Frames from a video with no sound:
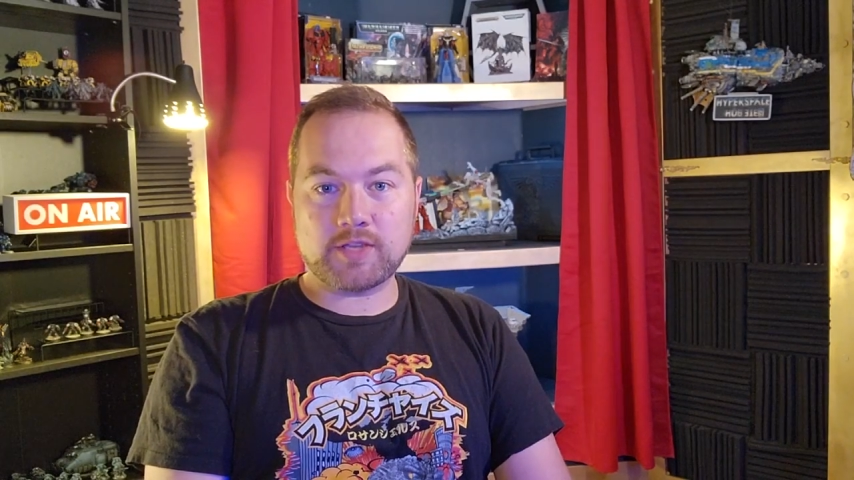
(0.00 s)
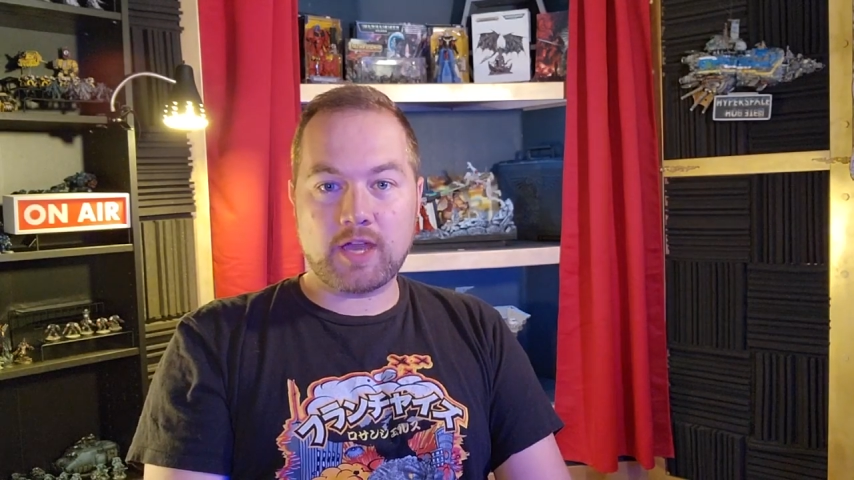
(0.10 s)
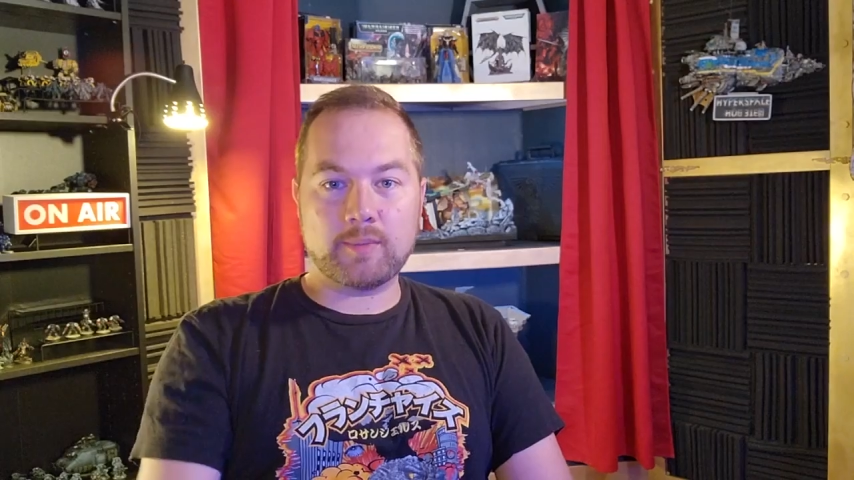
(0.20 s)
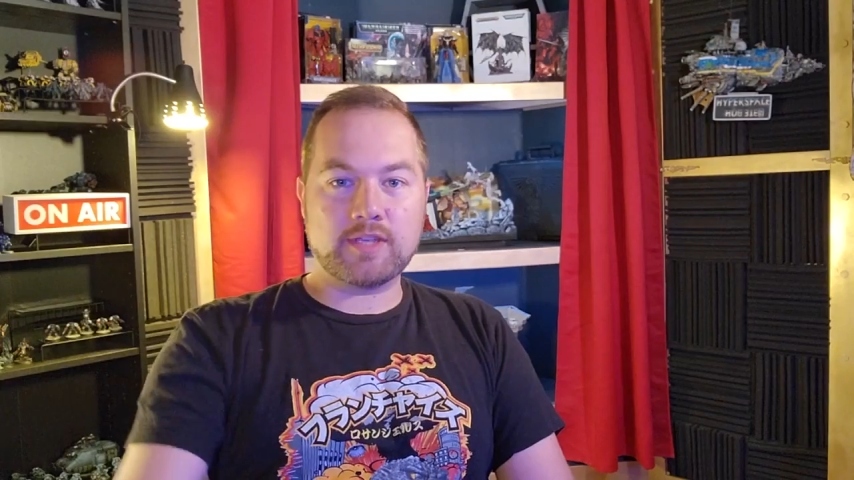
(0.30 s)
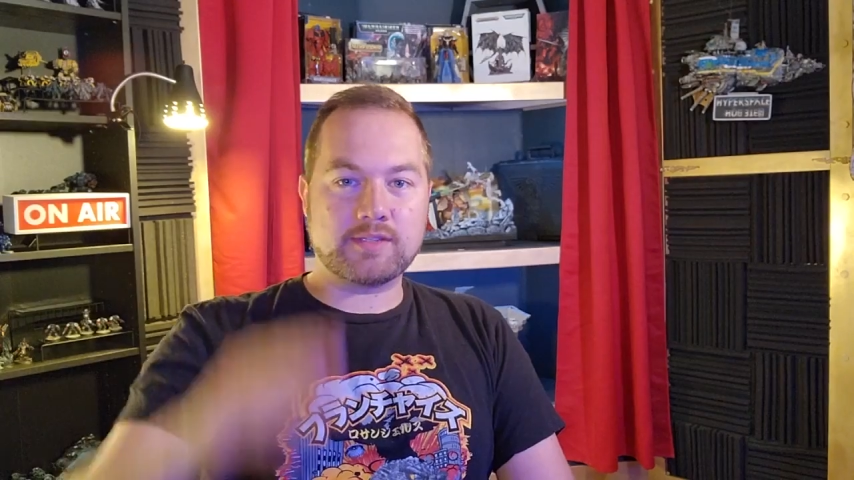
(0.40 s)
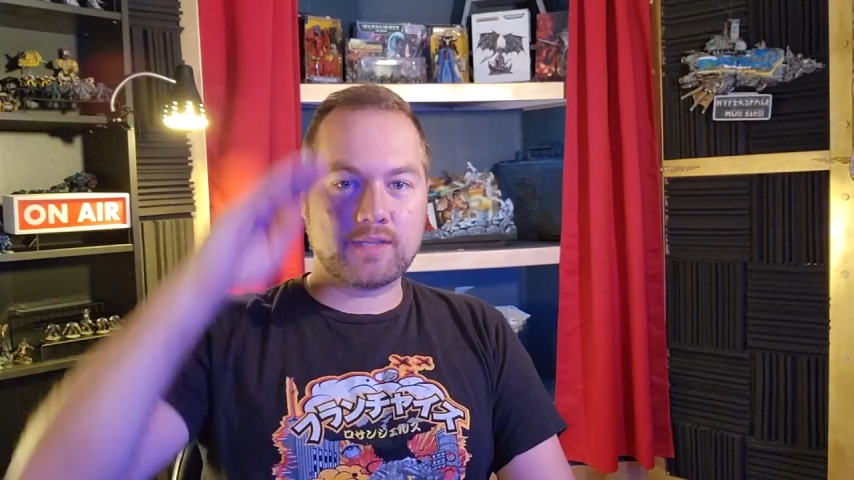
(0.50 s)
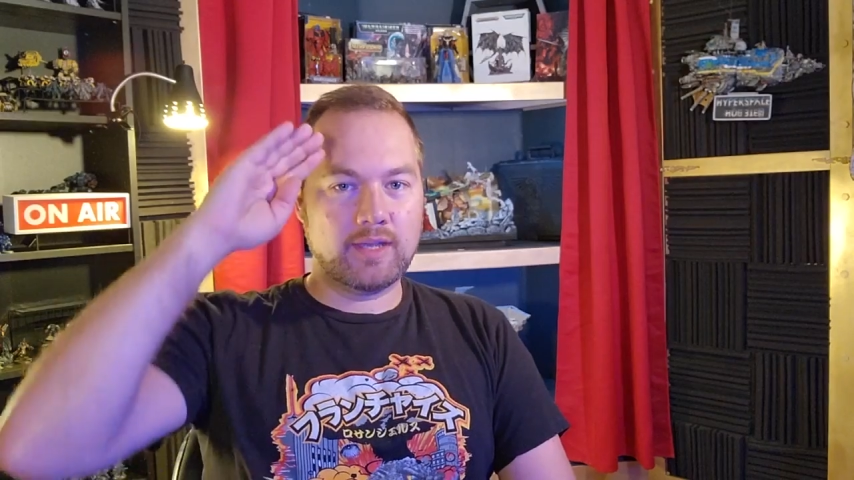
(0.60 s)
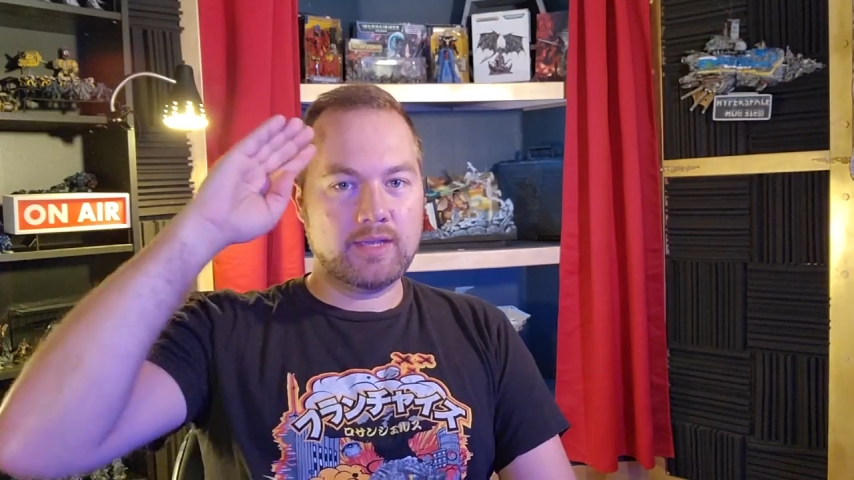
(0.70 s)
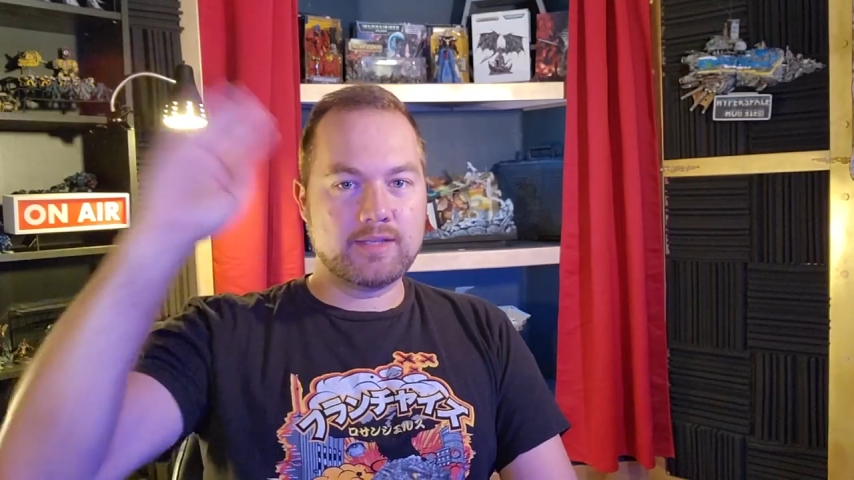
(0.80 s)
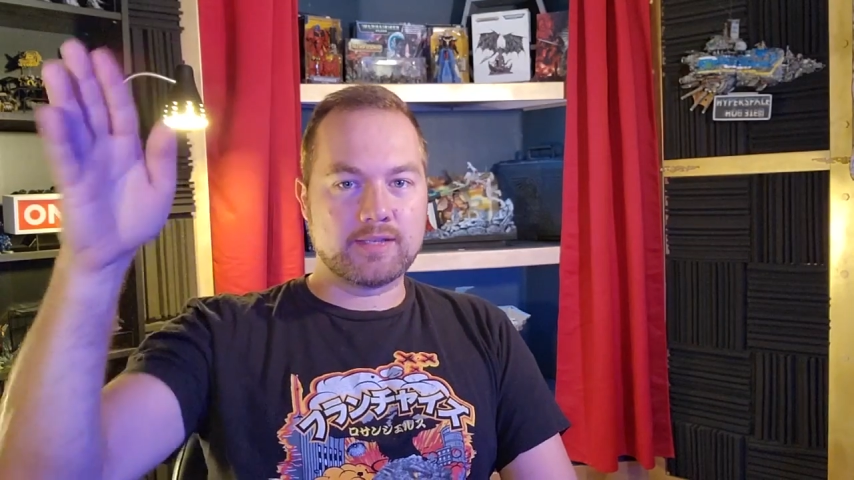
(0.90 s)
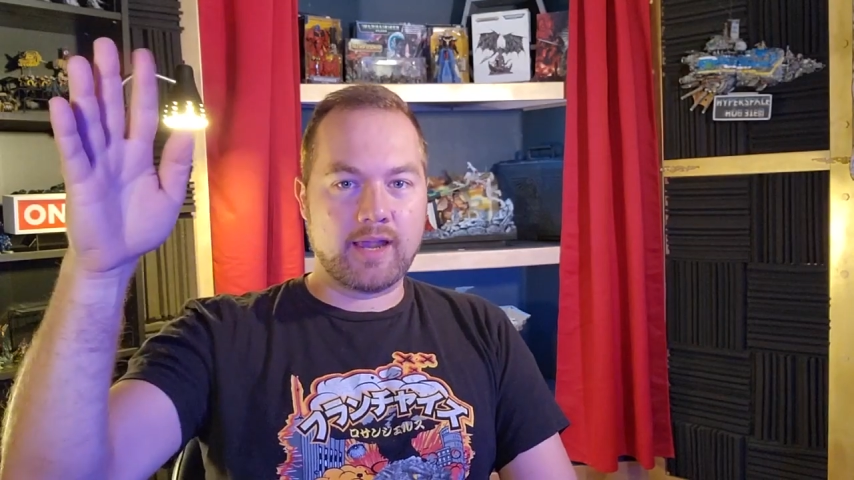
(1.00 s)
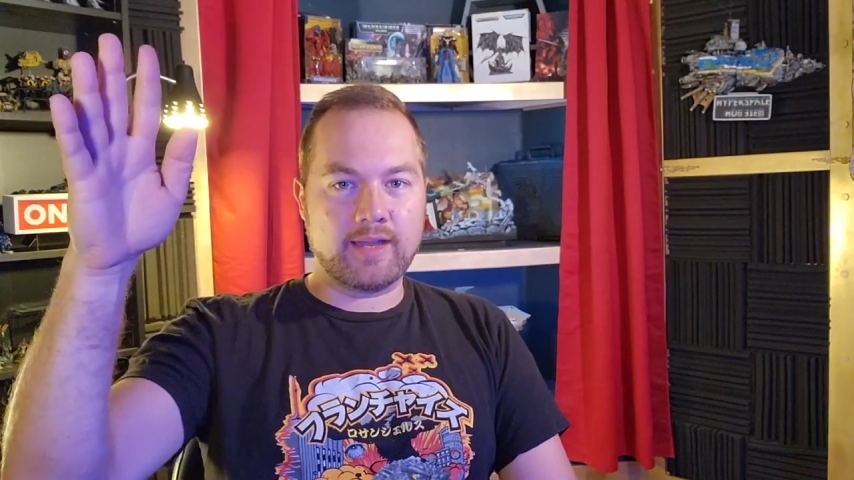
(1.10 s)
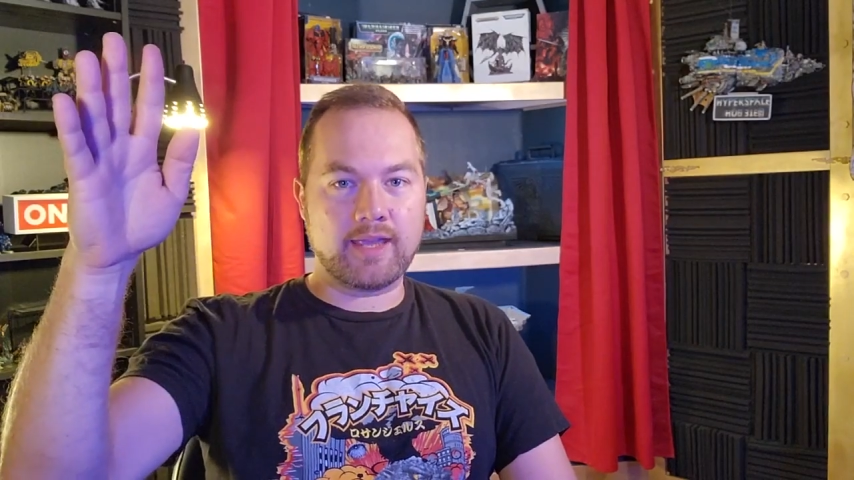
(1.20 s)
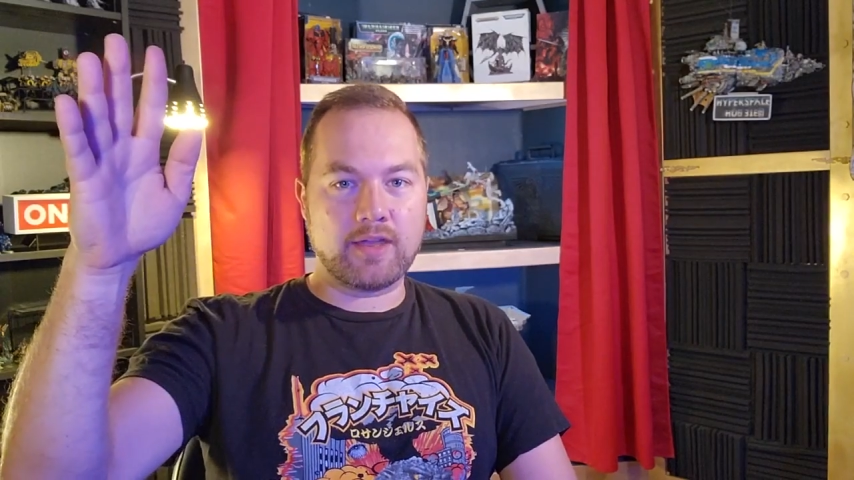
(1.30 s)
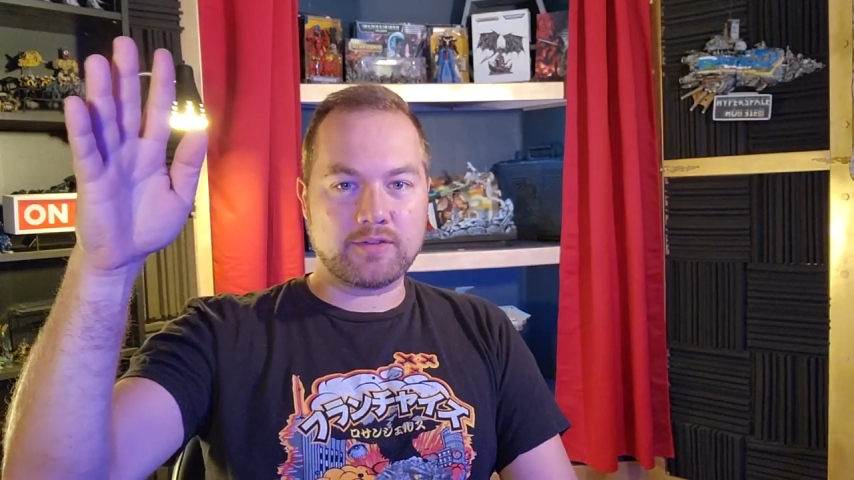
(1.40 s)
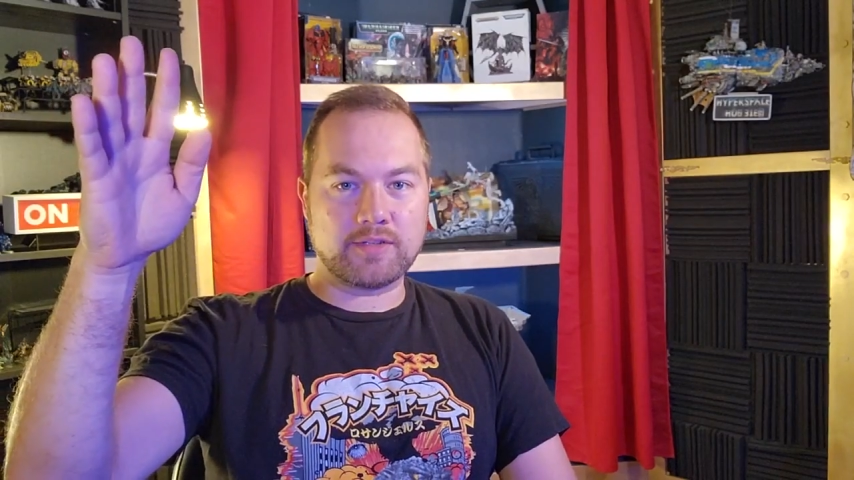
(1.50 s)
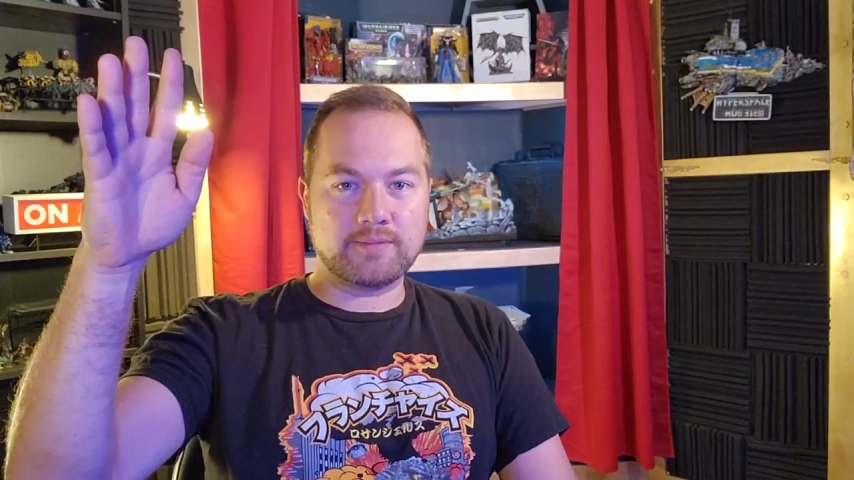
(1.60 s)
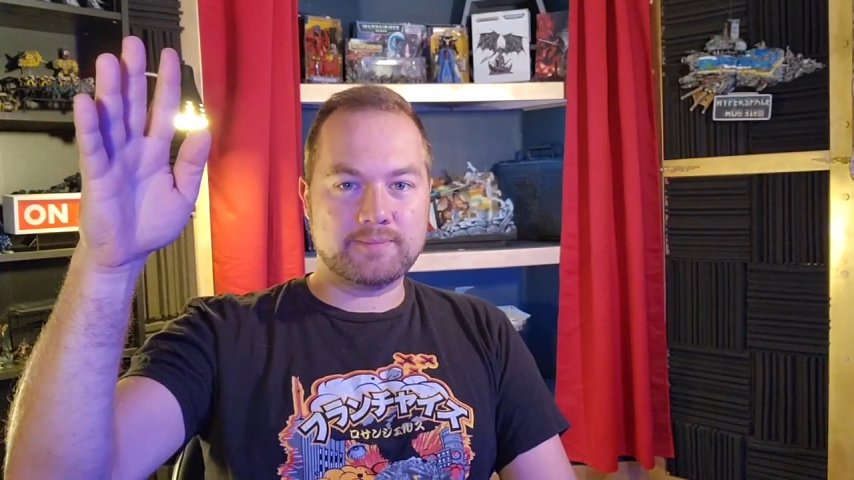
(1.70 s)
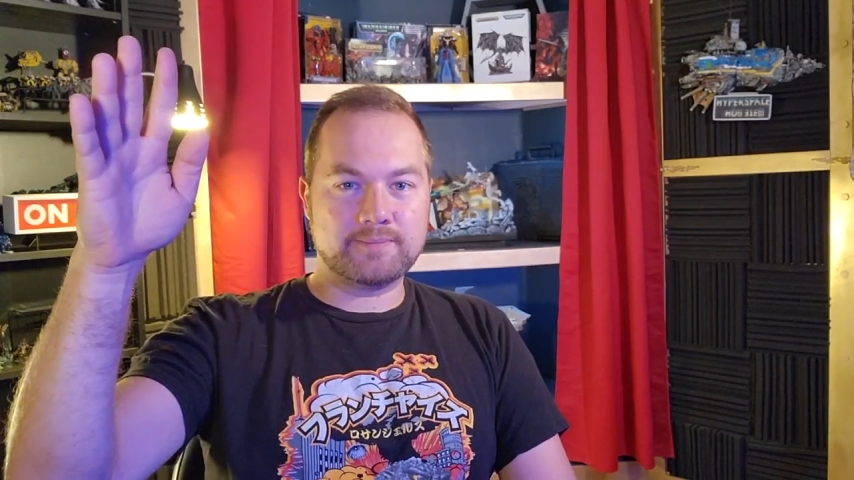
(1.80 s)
Hobbies, signing out.